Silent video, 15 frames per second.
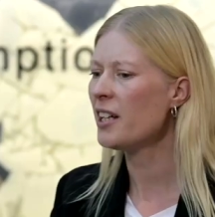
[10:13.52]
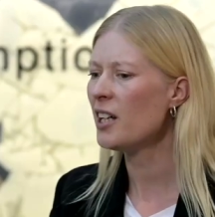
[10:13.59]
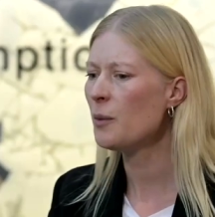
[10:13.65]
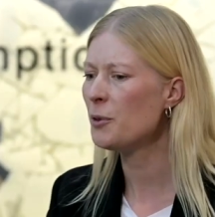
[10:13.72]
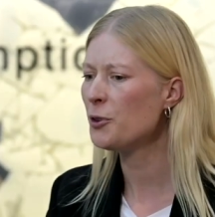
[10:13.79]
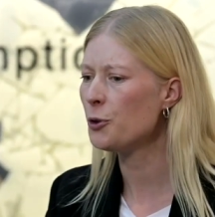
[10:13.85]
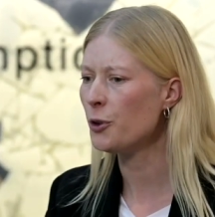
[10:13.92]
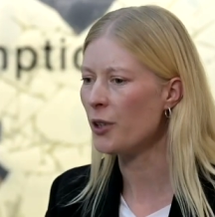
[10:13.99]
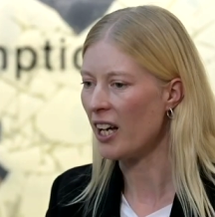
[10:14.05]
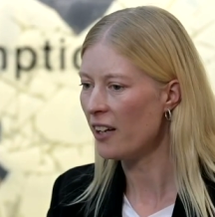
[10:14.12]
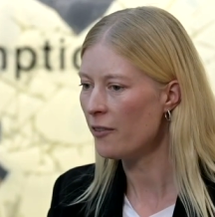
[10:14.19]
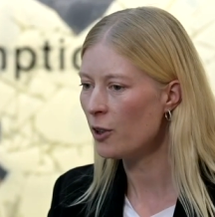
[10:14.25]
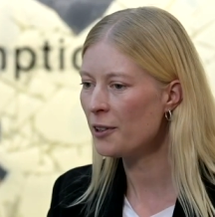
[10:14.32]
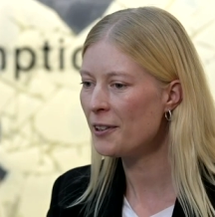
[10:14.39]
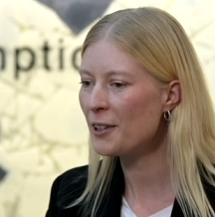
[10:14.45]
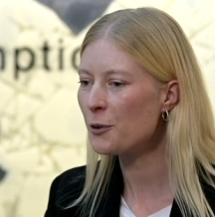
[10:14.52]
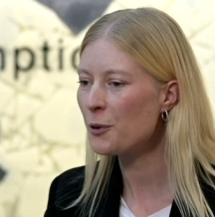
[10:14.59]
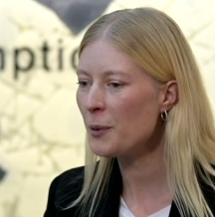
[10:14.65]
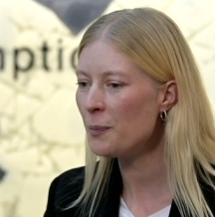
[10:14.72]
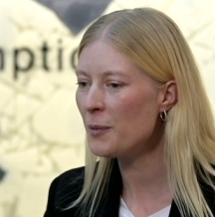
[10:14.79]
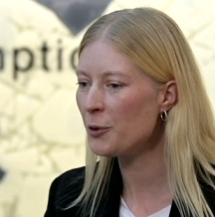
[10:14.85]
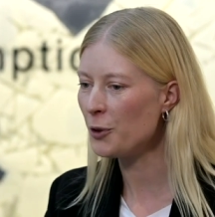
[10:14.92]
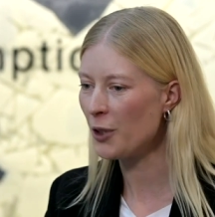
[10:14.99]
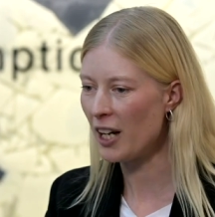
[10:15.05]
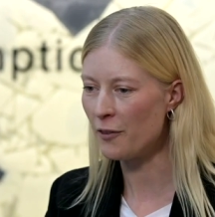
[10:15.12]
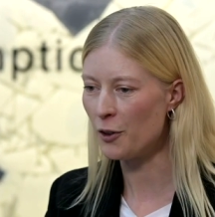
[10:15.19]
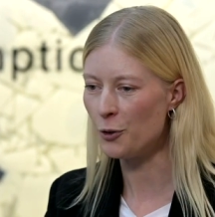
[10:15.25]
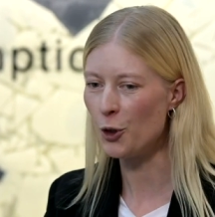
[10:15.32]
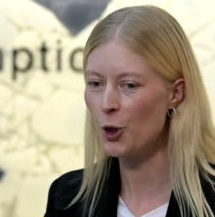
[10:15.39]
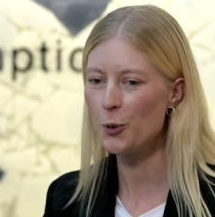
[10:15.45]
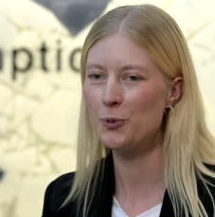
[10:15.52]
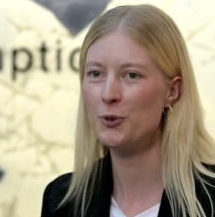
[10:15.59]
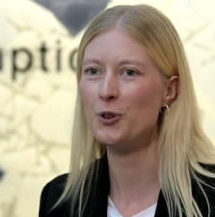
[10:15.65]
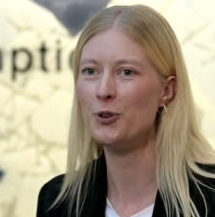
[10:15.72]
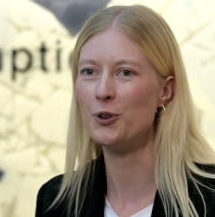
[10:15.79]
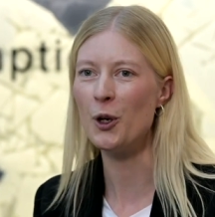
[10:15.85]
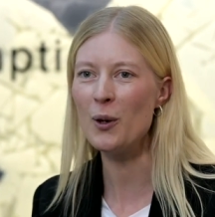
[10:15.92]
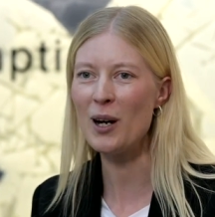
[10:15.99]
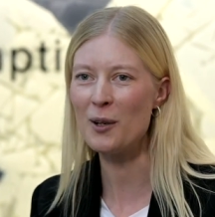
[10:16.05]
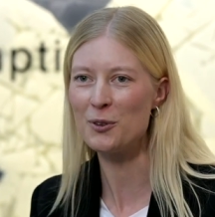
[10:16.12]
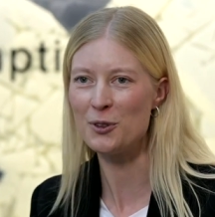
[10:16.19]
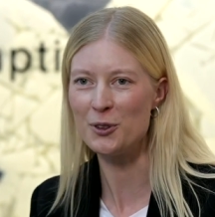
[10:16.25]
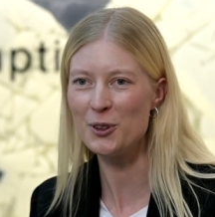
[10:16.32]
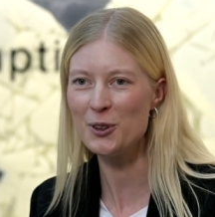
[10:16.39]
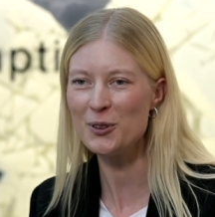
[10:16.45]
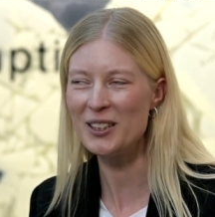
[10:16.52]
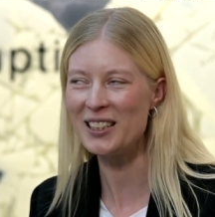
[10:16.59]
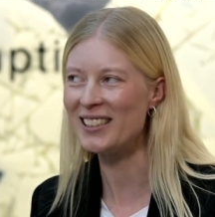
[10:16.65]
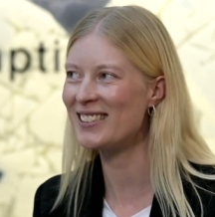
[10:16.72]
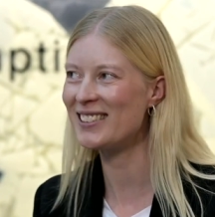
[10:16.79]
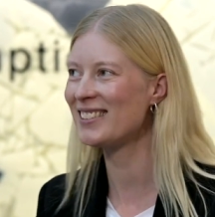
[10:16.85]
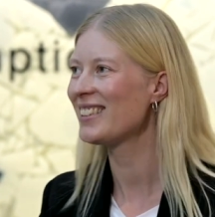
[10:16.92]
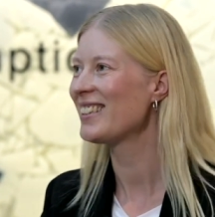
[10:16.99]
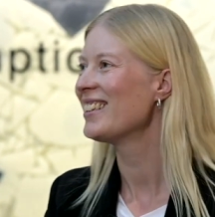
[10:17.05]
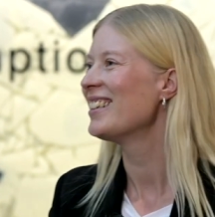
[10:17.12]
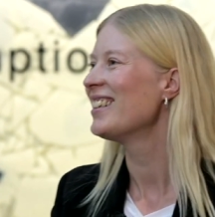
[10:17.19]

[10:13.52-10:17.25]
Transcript: Yeah, but do you have all the equipment? Do you have a rope? Do you know how to do this?